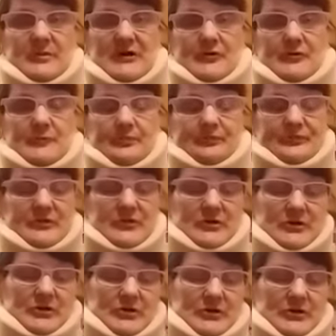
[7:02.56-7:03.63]
better.
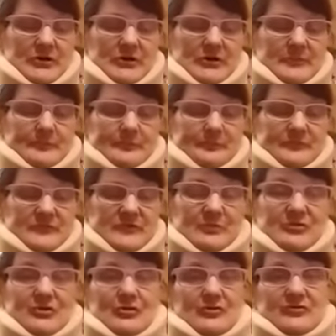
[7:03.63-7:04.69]
Um, I'm
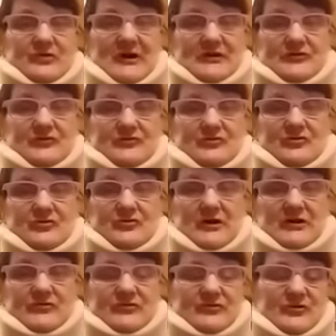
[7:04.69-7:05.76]
so excited to show you
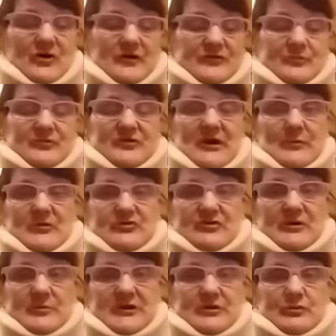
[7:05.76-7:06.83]
guys this awesome sandwich
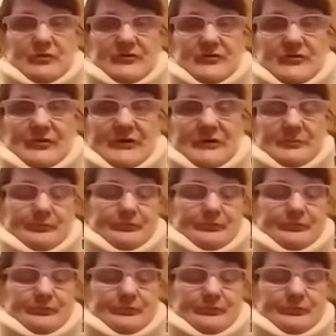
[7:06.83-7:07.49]
I made recently.